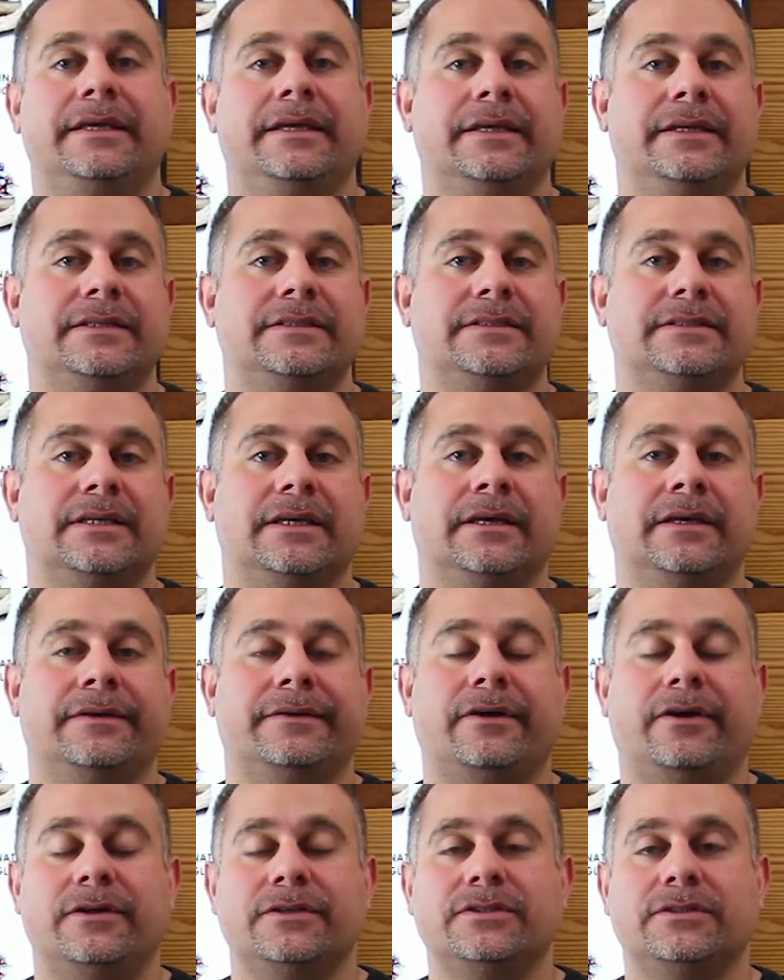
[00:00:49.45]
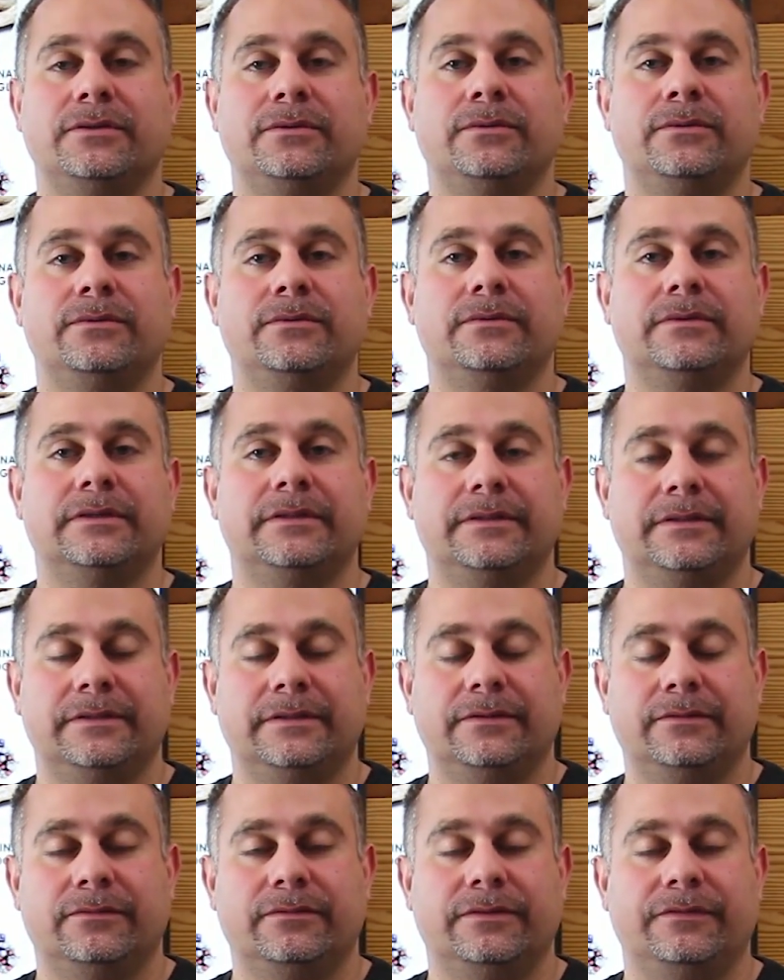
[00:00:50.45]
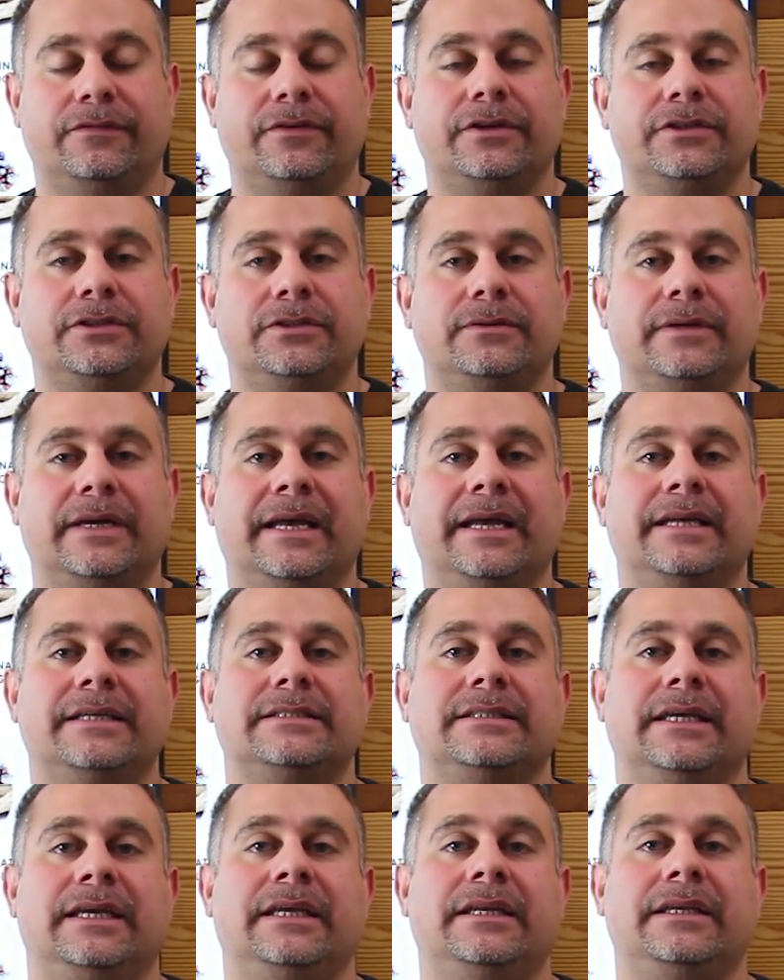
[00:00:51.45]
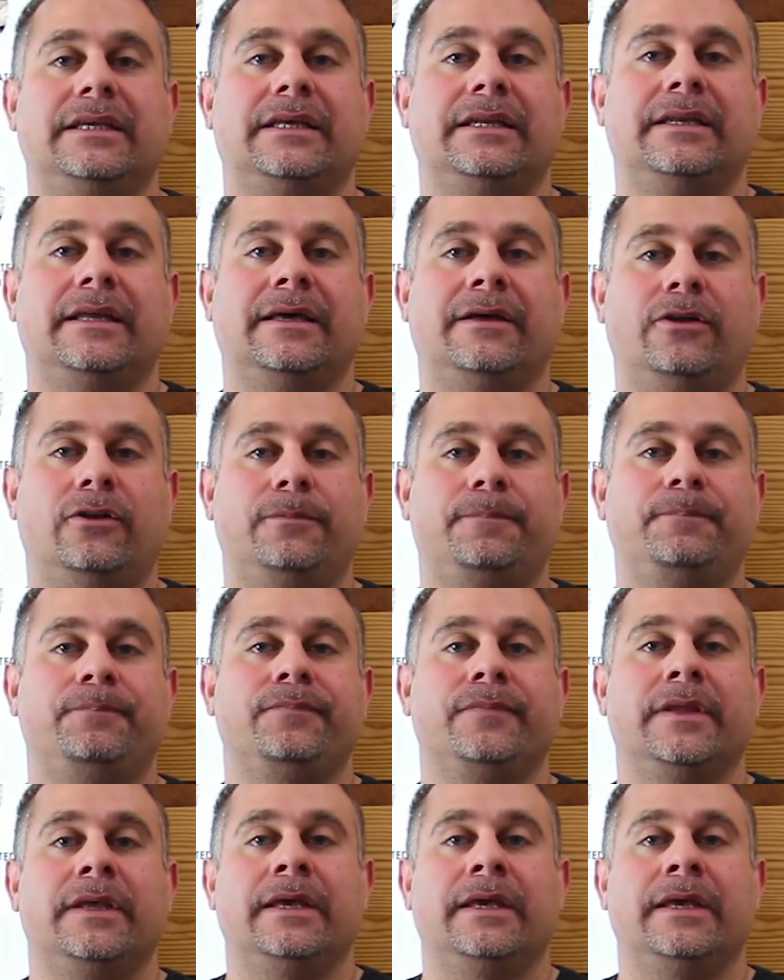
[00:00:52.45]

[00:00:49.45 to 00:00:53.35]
is also referred to as Indian elm,